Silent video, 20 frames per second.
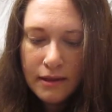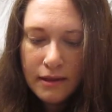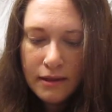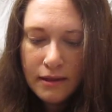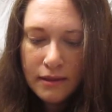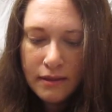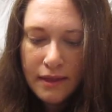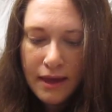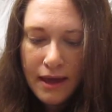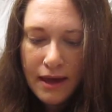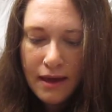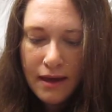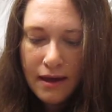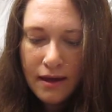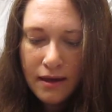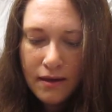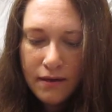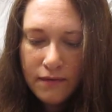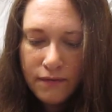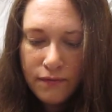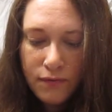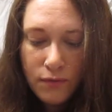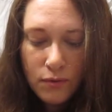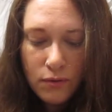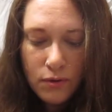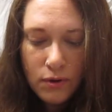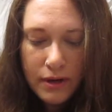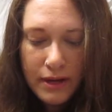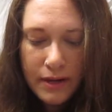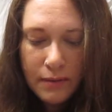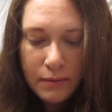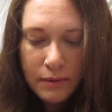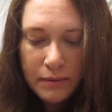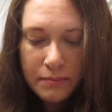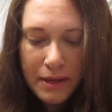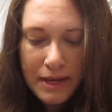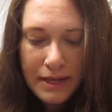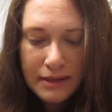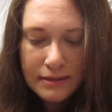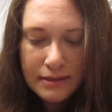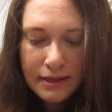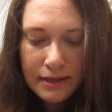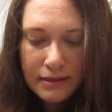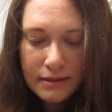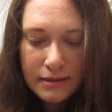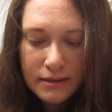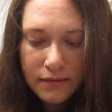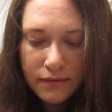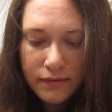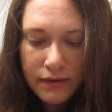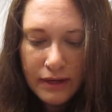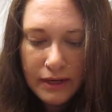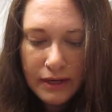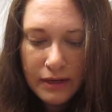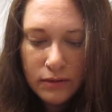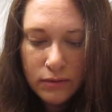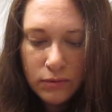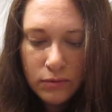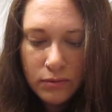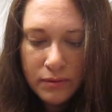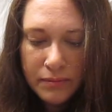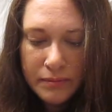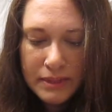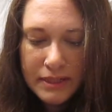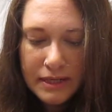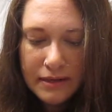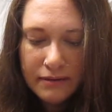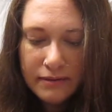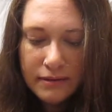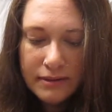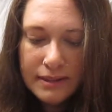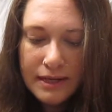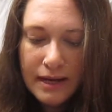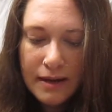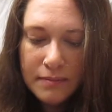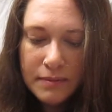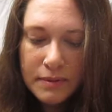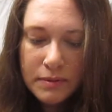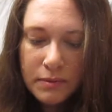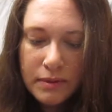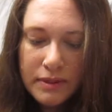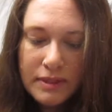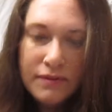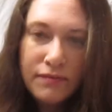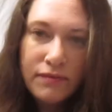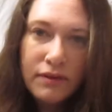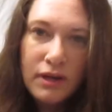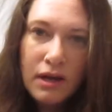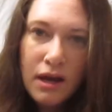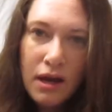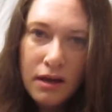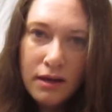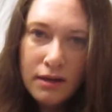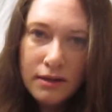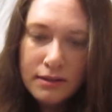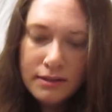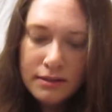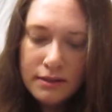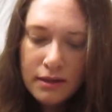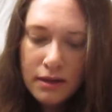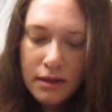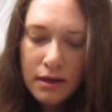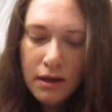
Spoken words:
Therefore it would make sense to fill in all the materials tabs with different colours.